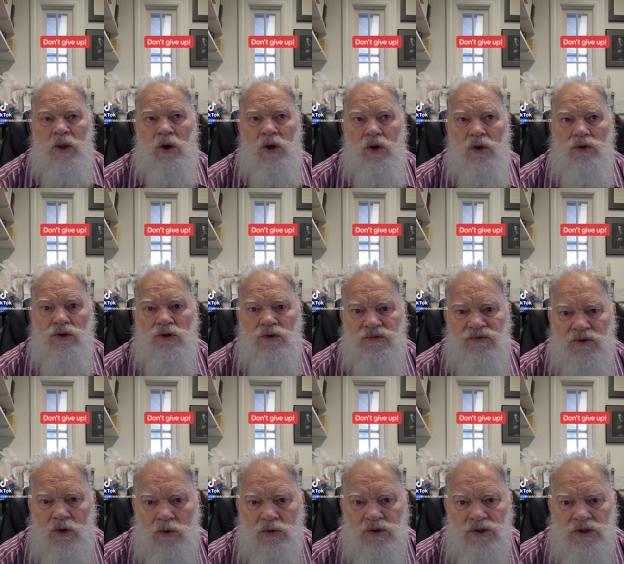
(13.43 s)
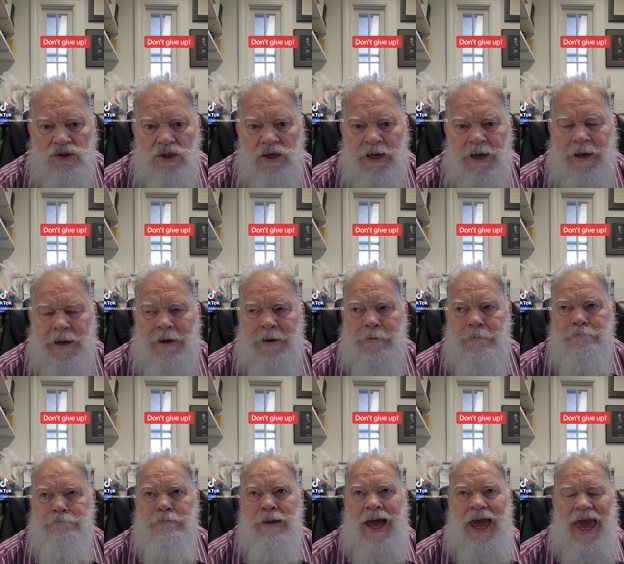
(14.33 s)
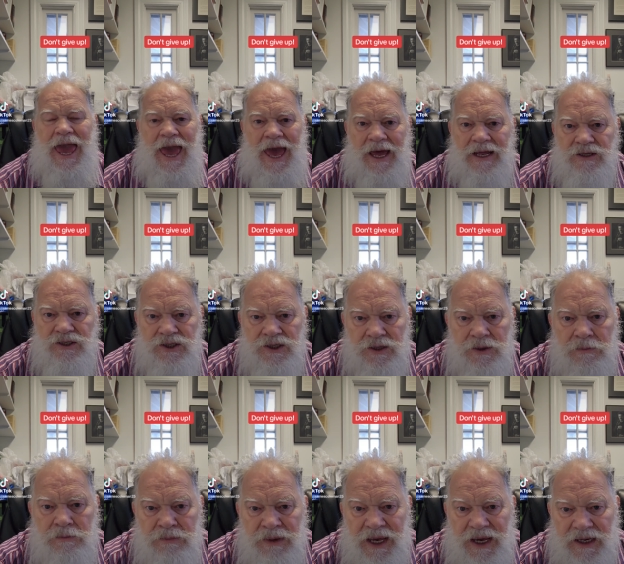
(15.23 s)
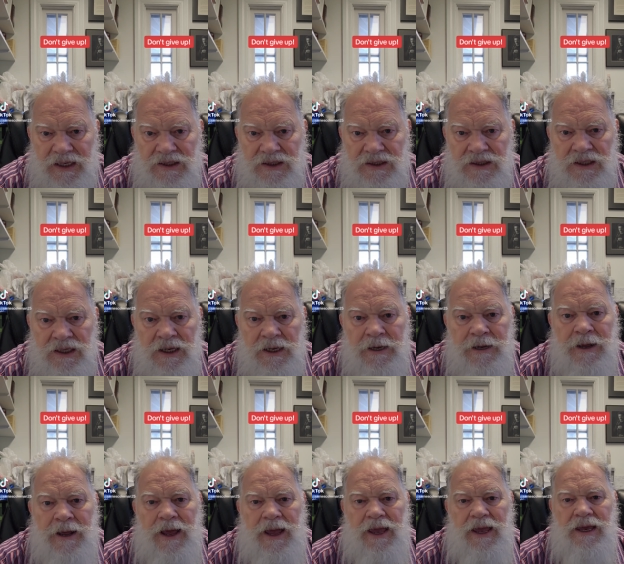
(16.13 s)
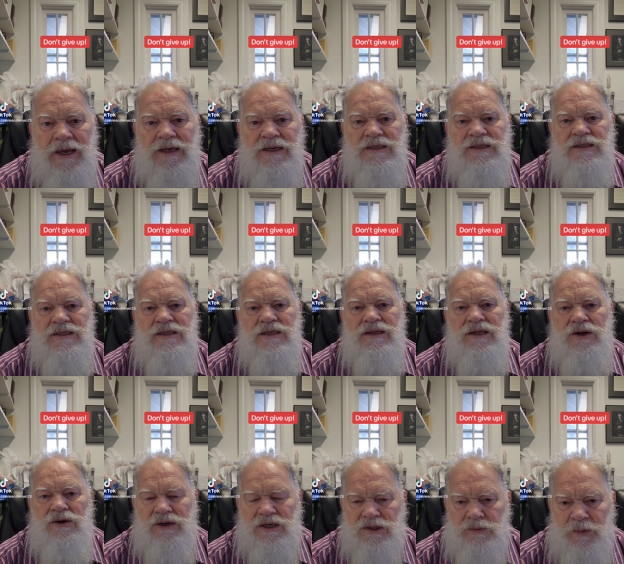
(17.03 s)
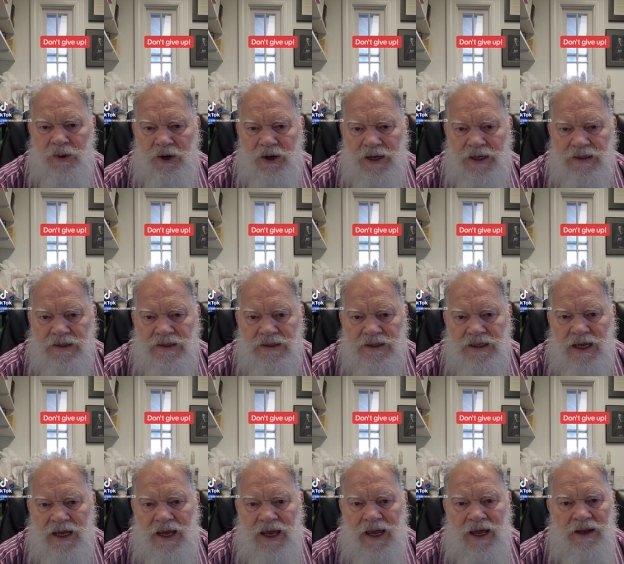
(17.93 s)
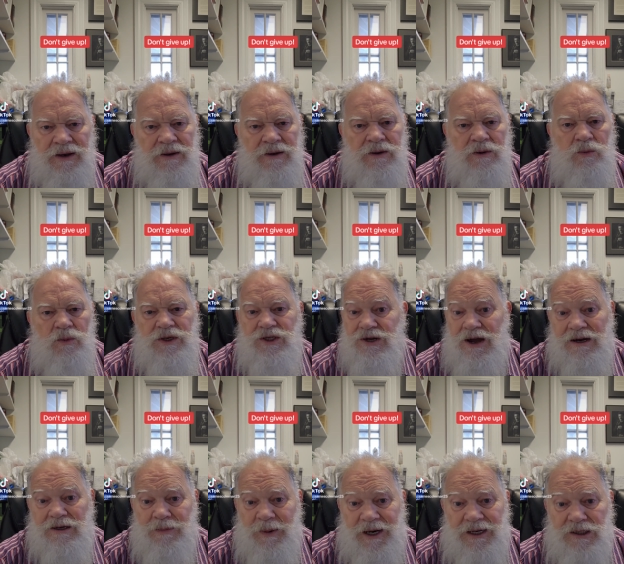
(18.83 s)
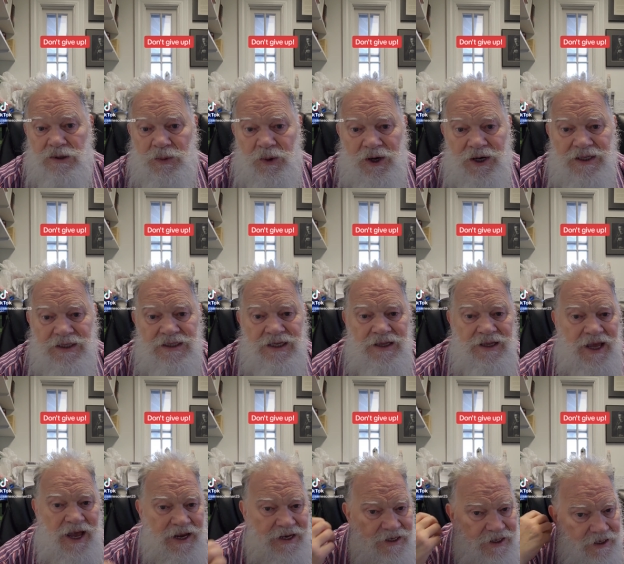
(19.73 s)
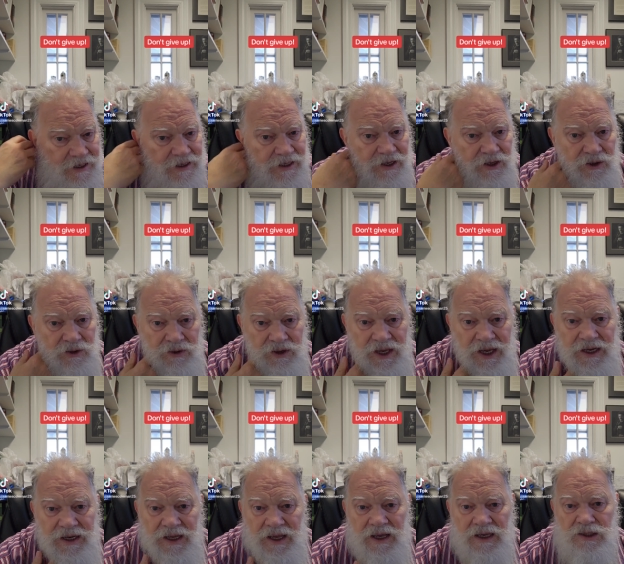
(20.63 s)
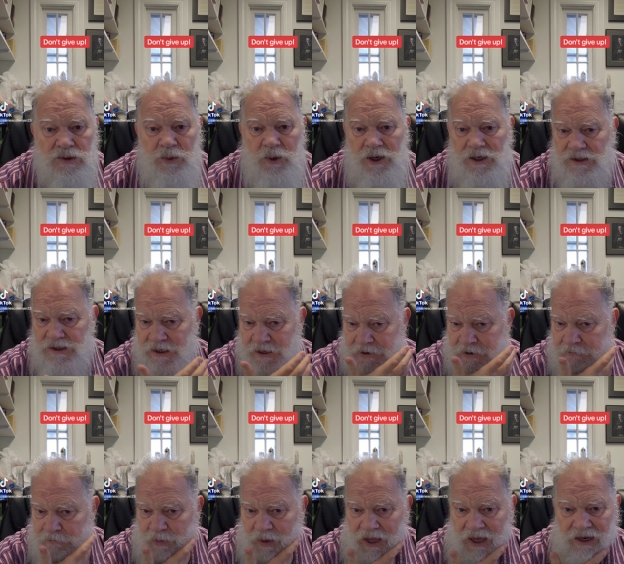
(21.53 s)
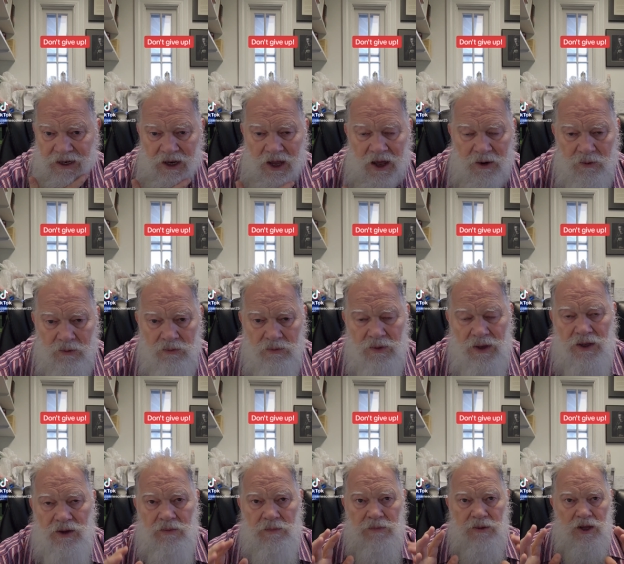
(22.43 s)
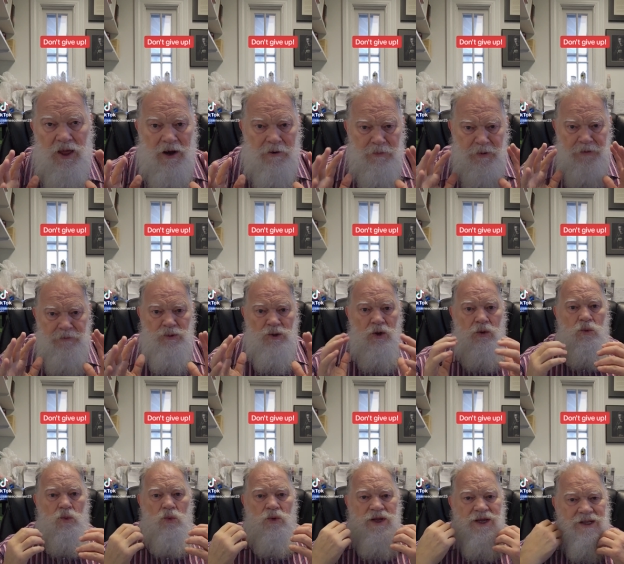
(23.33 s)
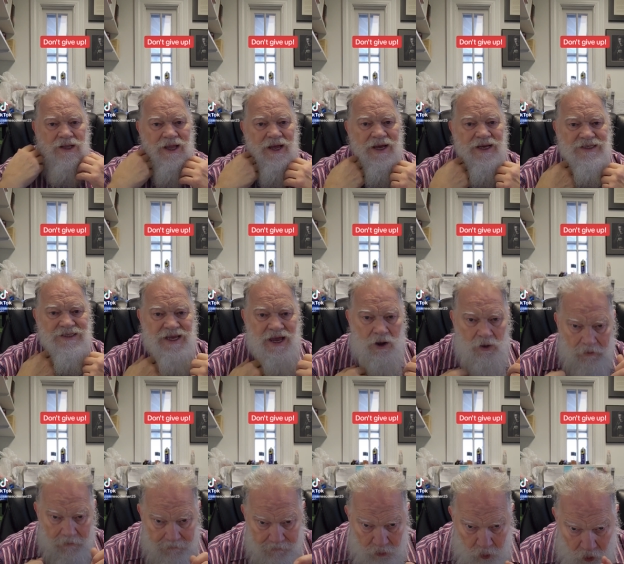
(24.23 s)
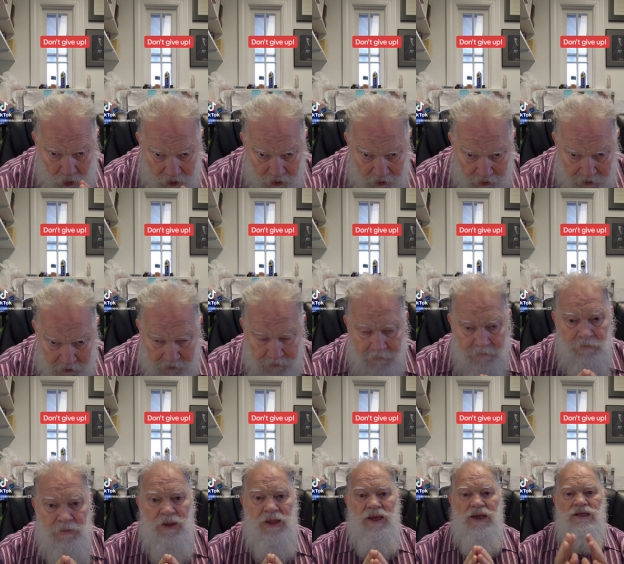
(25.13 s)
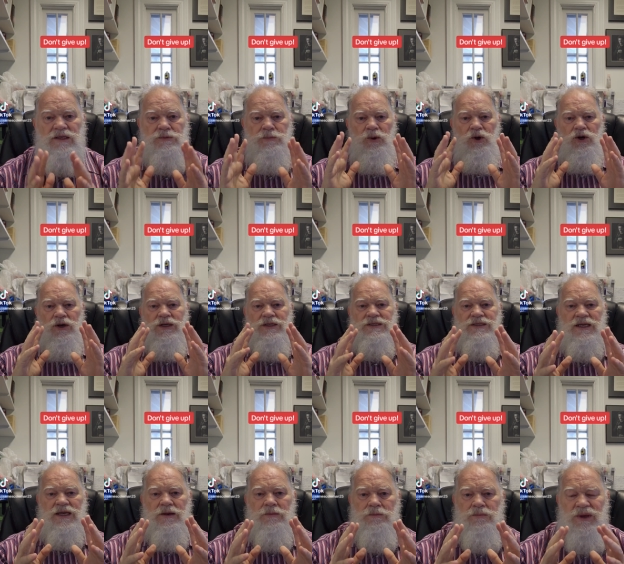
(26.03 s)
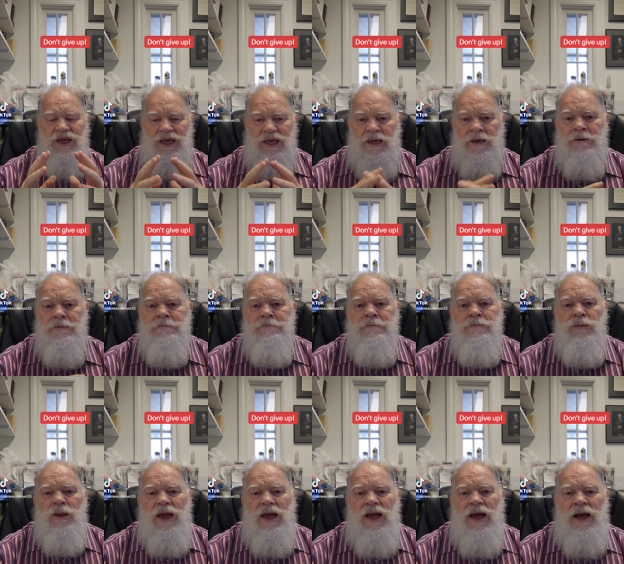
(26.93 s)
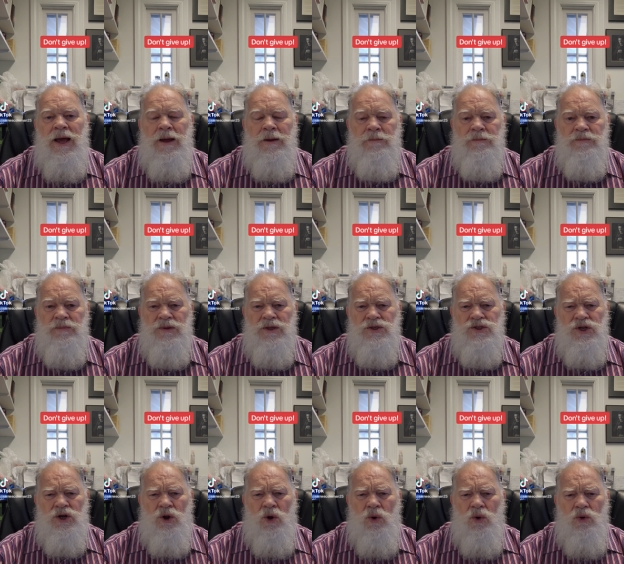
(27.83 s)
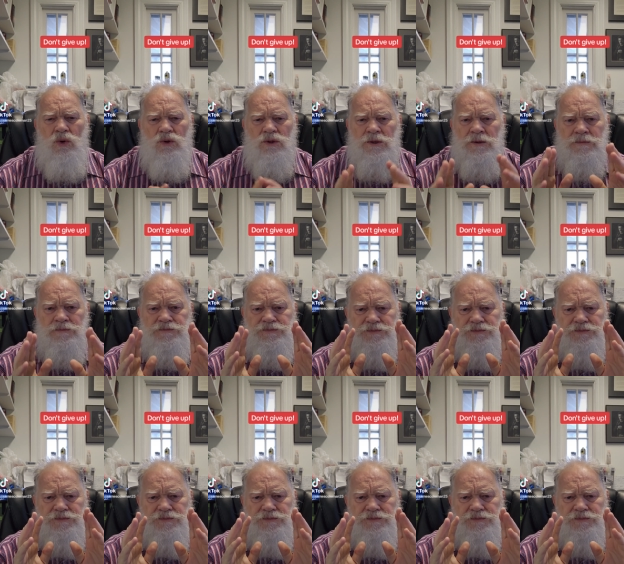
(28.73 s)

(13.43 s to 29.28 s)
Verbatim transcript: older folks um, add to the mix is their experience. And we talked about experience and the idea that you're getting experience. And not a lot of people don't realize how important experience can be. Um, there's an old